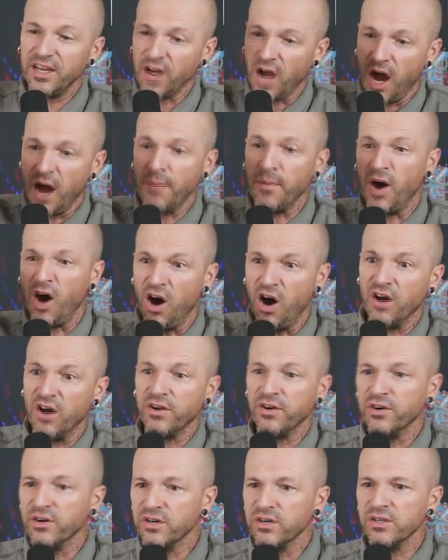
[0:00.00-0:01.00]
I'm on
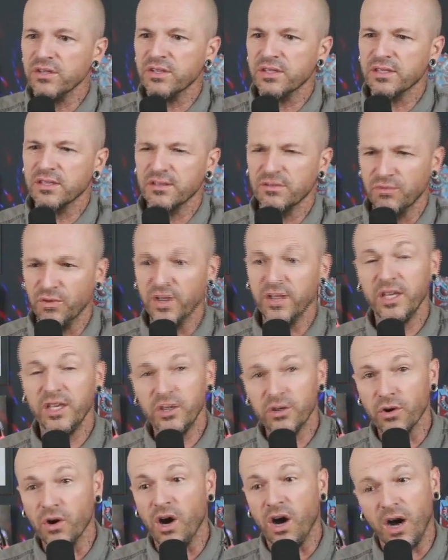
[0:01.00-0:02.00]
earth. Really?
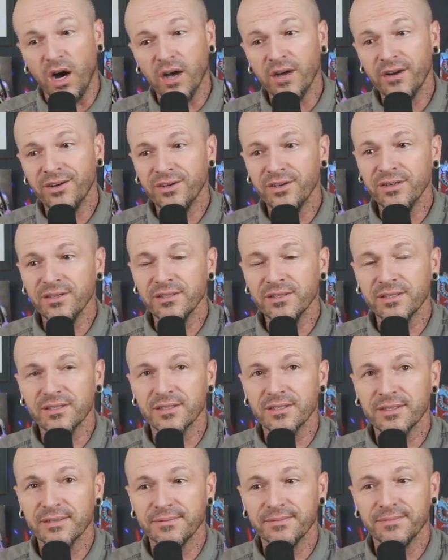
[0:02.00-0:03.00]
You're on earth?
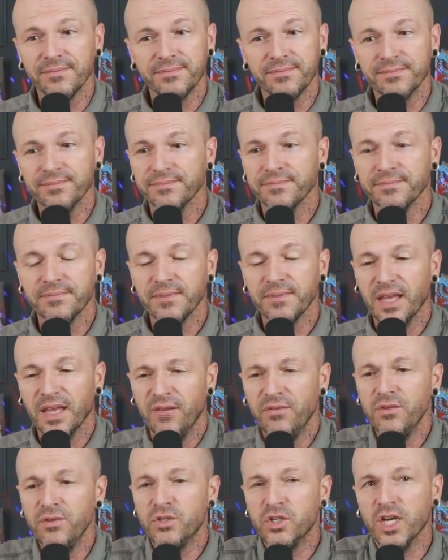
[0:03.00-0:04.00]
Have
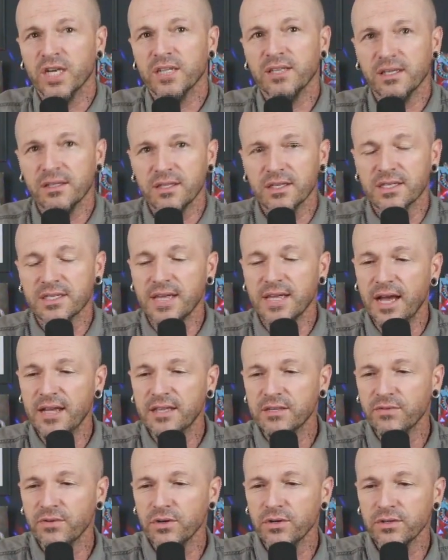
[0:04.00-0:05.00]
you checked out the size
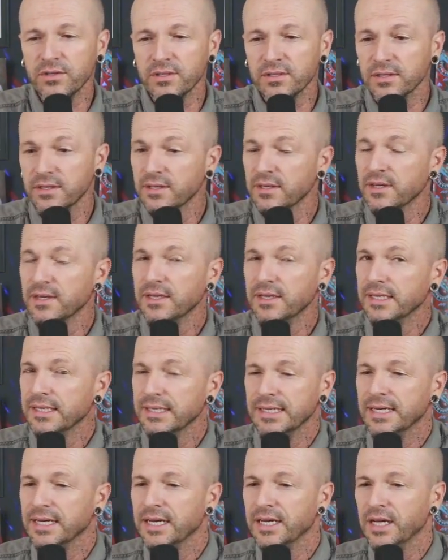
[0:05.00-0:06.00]
of earth?
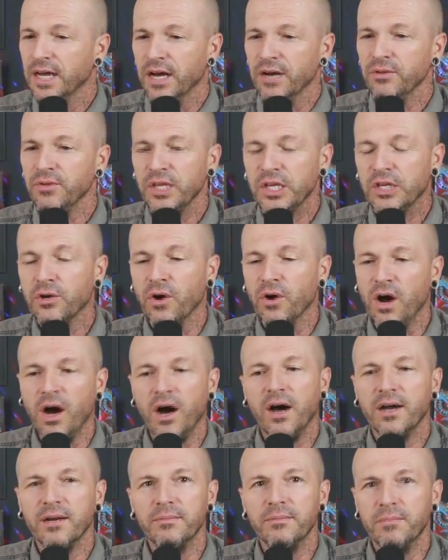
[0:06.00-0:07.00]
I don't think you're
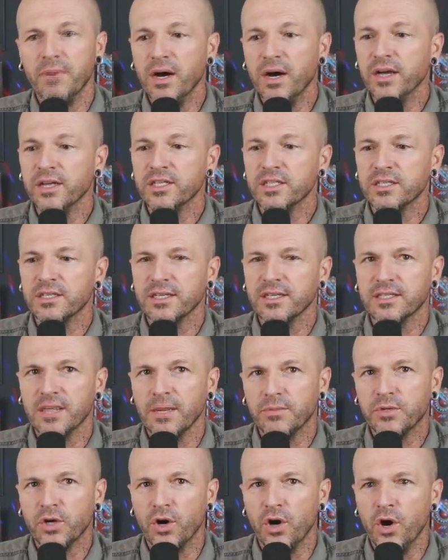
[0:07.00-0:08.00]
on much
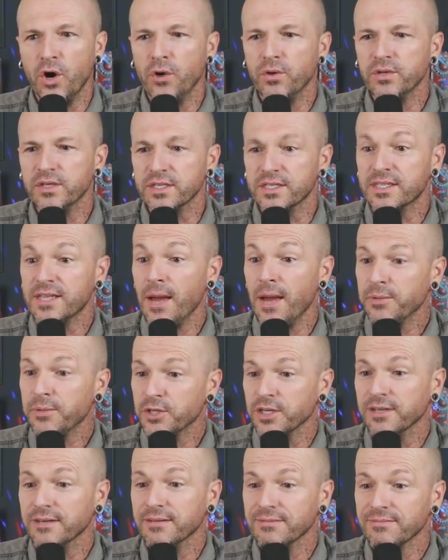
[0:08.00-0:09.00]
except your own
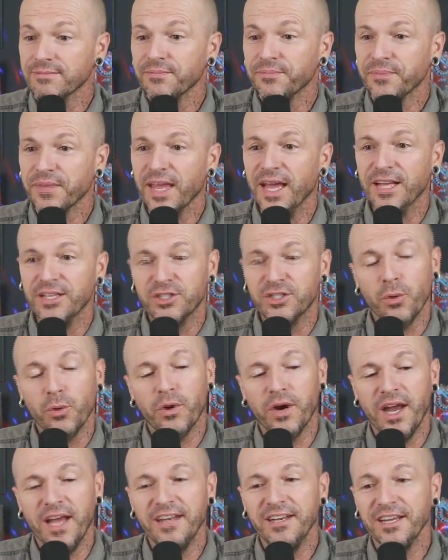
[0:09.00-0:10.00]
deception. And so
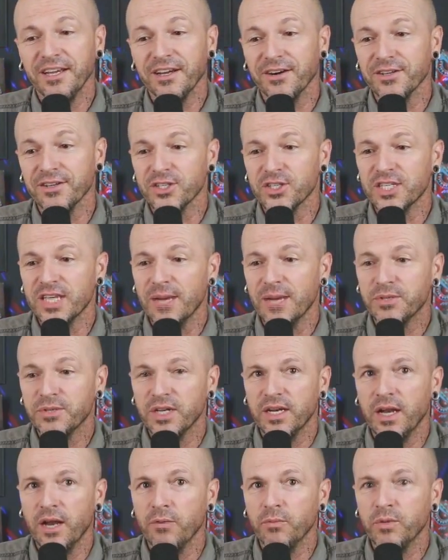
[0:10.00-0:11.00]
we're ending our
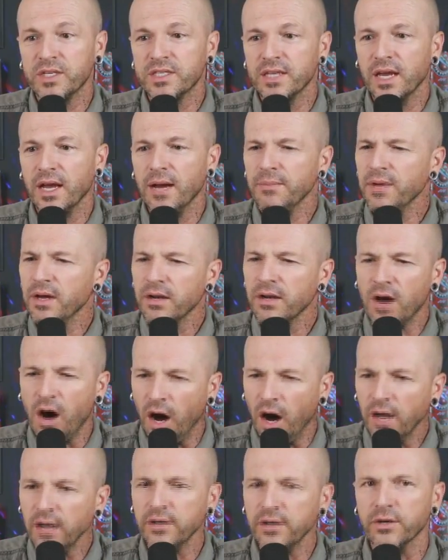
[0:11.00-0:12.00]
deception and we say, I'm not
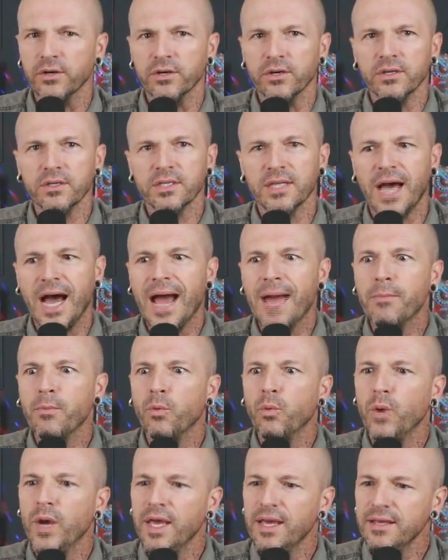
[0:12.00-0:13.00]
on earth. I'm
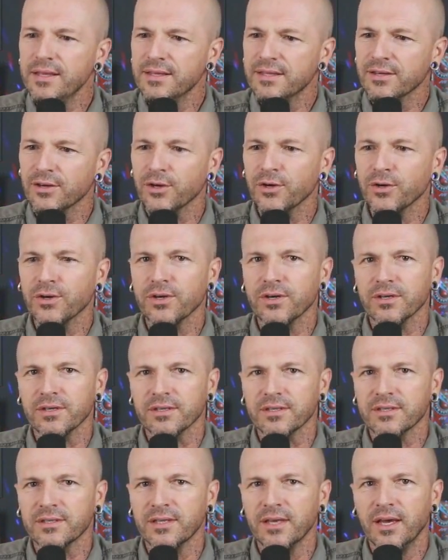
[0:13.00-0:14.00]
with
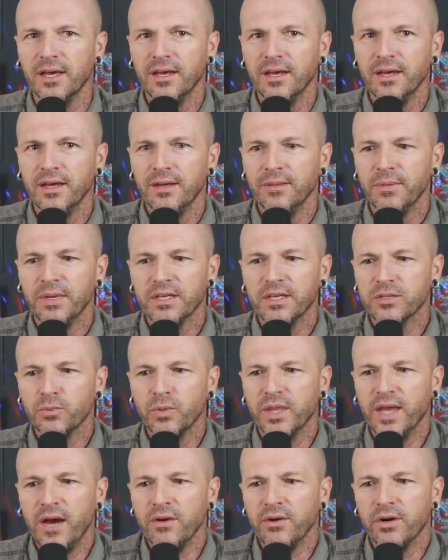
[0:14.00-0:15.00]
earth. Because
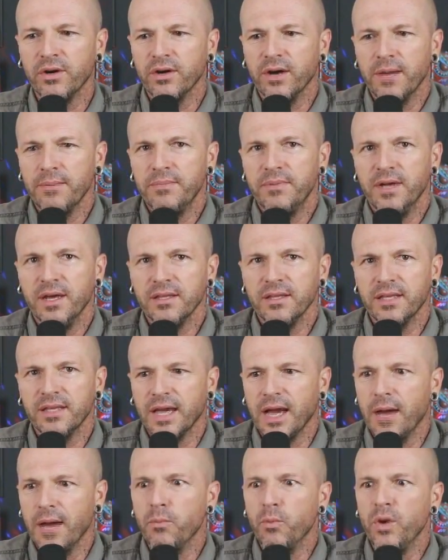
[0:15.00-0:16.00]
without her, I'm nothing.
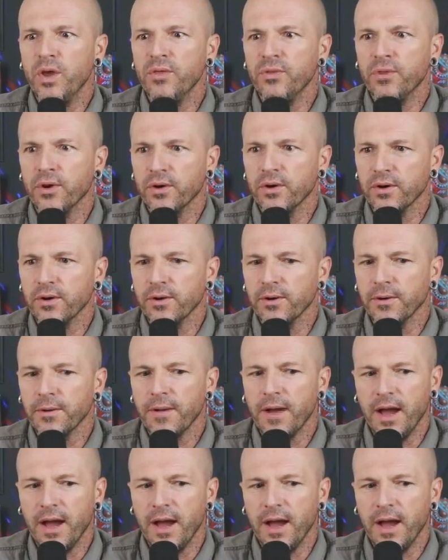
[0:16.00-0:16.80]
I'm with her.